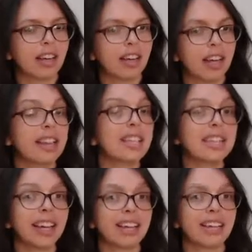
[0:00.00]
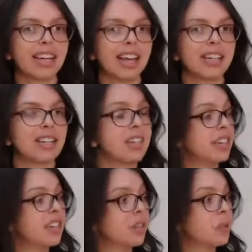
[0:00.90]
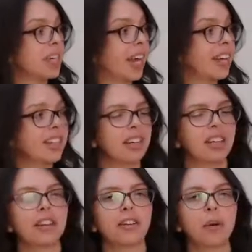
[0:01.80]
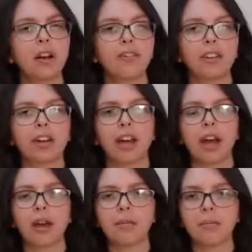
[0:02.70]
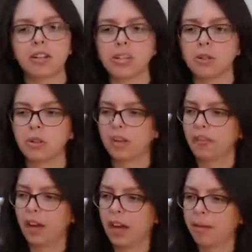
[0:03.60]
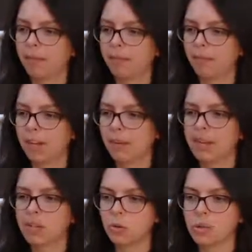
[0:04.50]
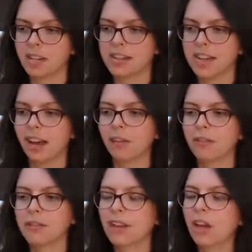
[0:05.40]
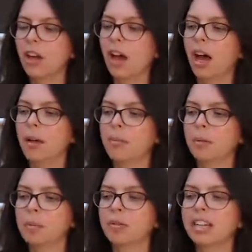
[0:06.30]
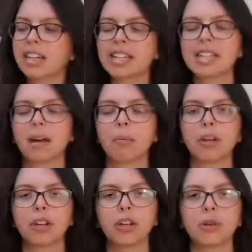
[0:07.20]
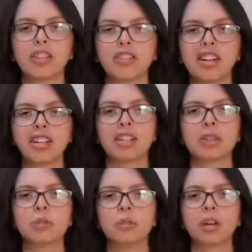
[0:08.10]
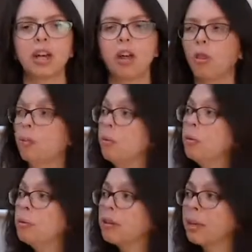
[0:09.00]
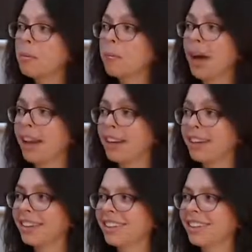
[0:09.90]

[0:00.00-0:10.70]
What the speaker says: in the second stage, is an additional stage. So after we're just sort of feeling metta towards ourselves, we bring in someone who is traditionally called the boon companion.